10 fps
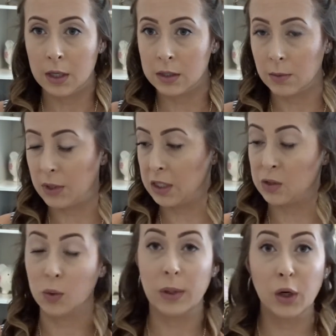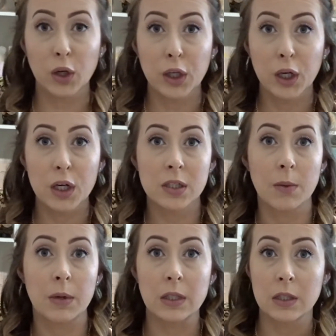Some pieces will be curlier,
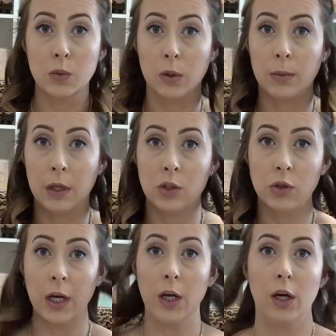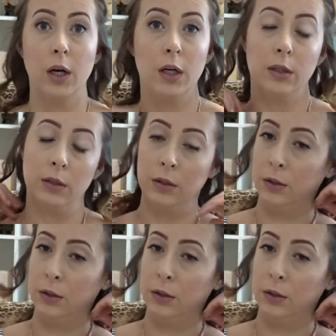some pieces will be straighter.